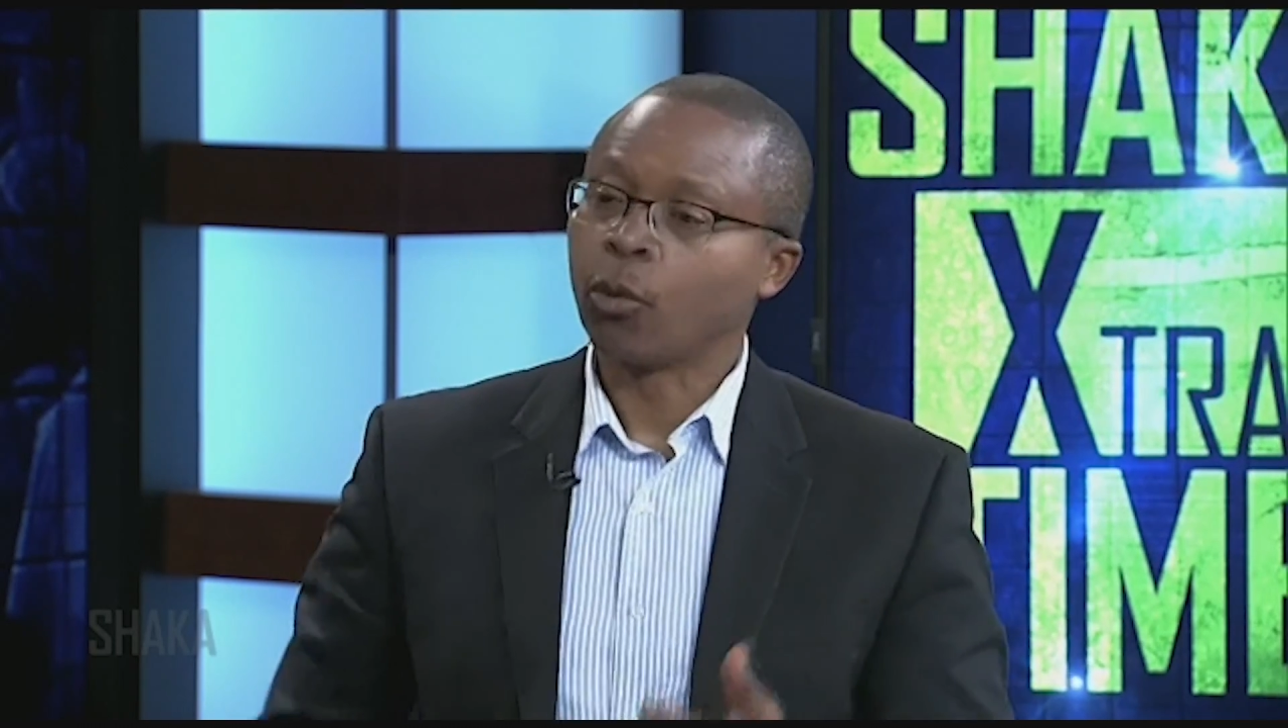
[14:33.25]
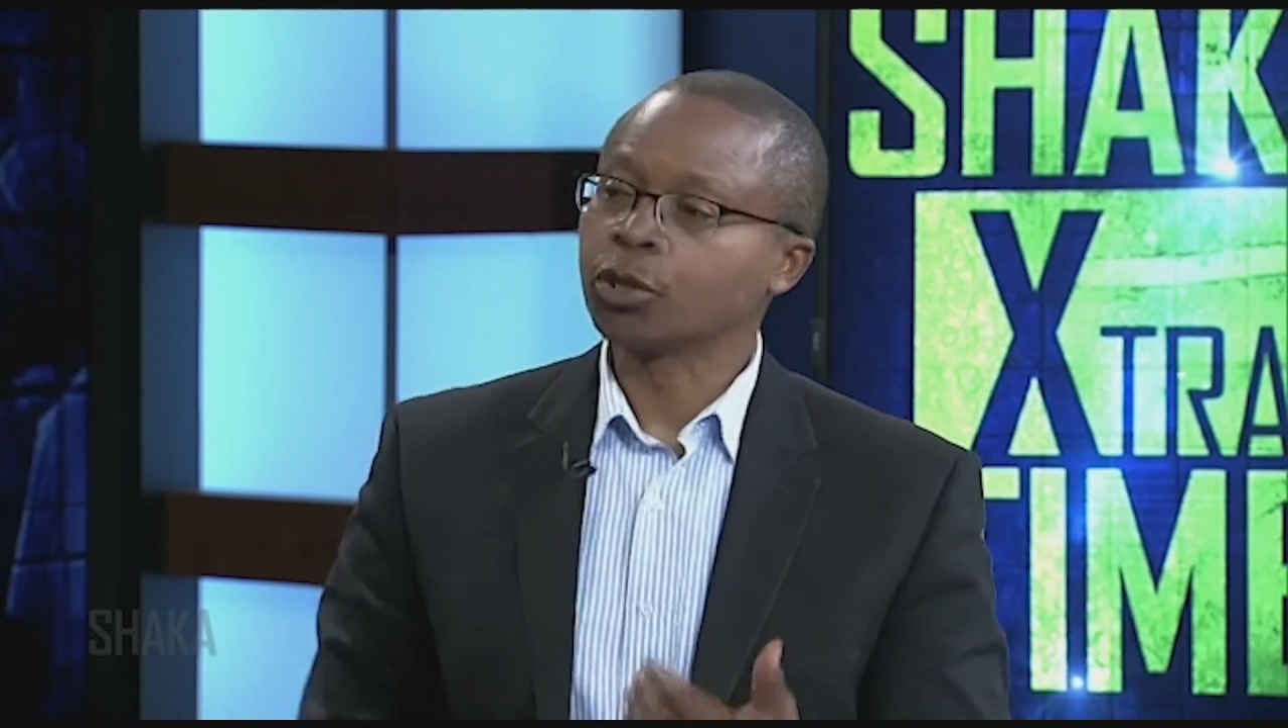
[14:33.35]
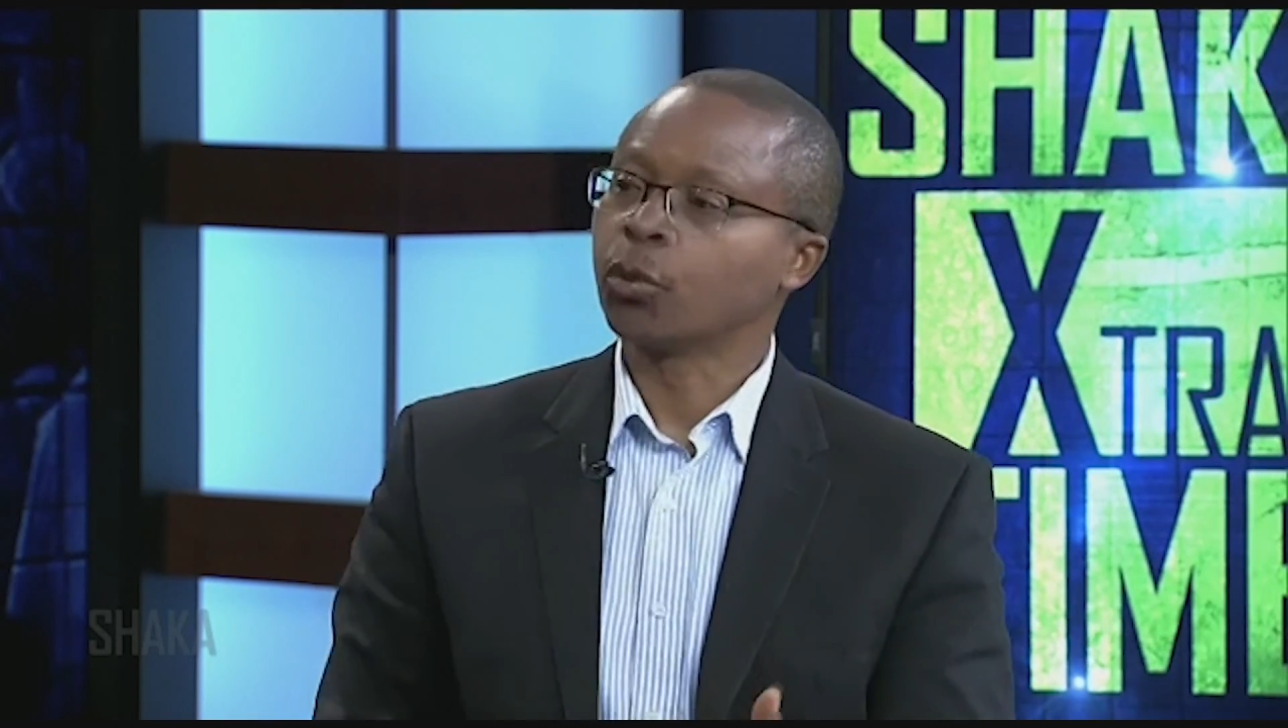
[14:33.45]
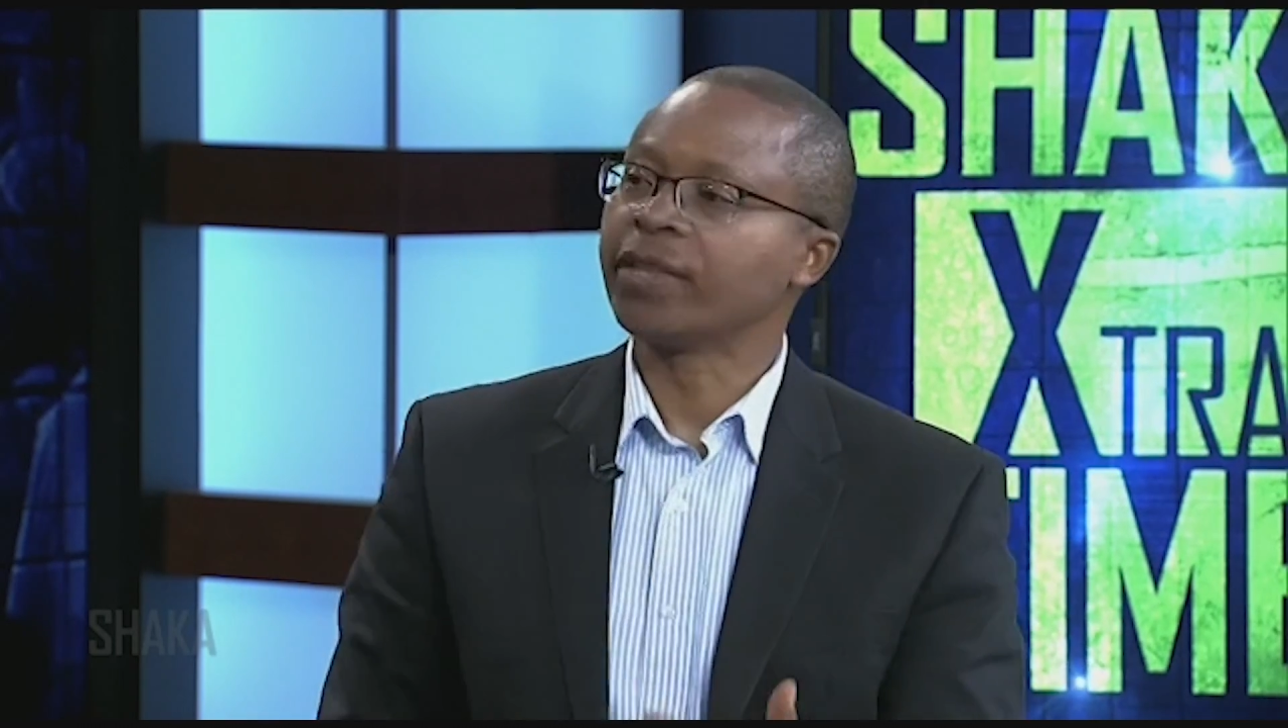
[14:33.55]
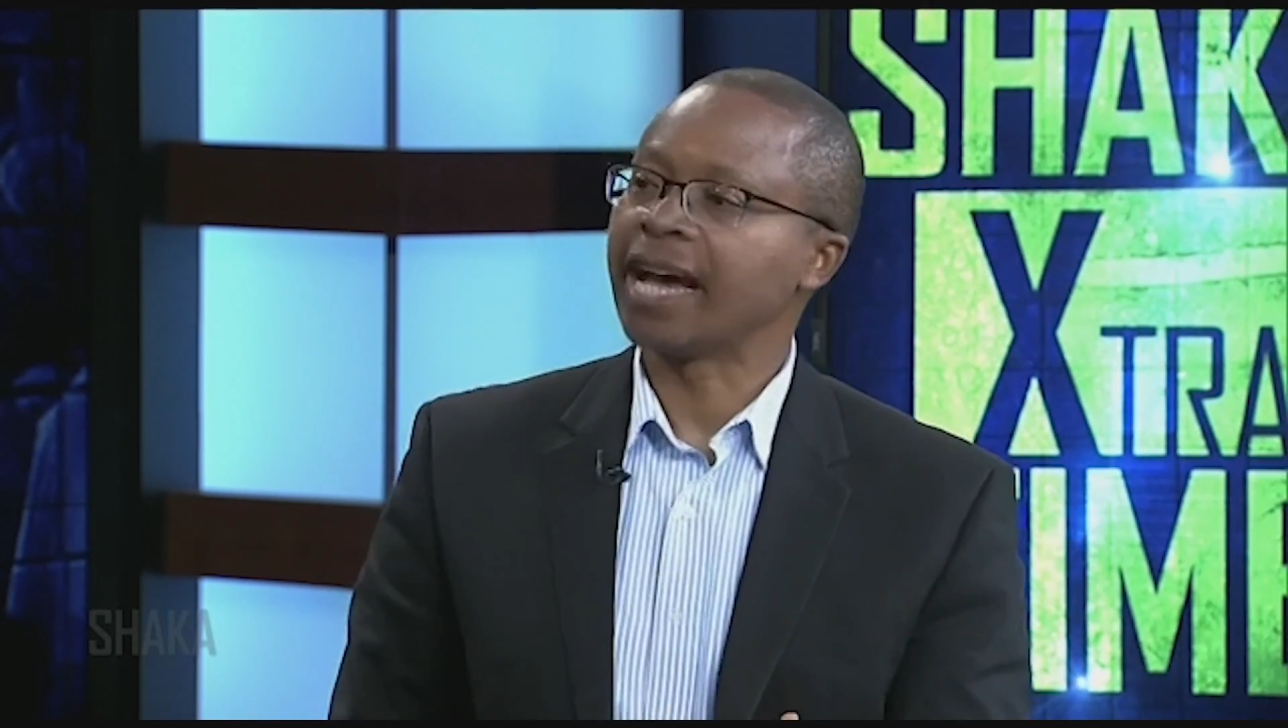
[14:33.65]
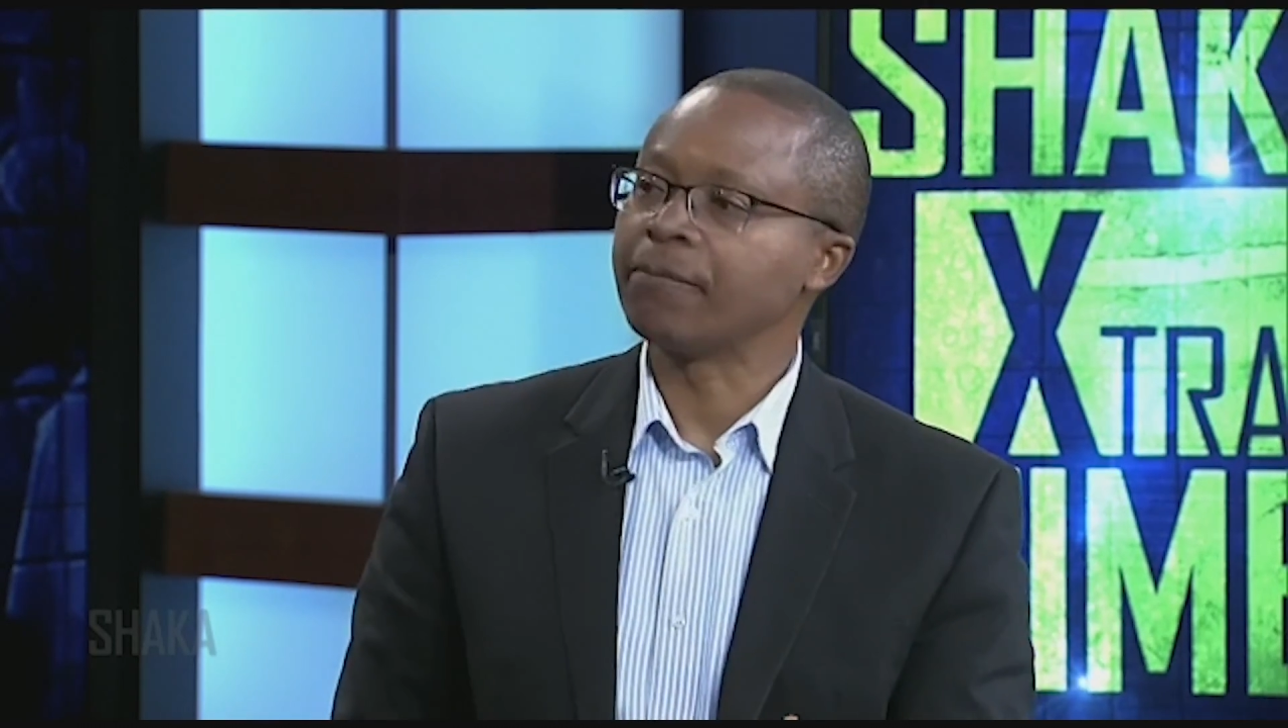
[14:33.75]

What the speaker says: What could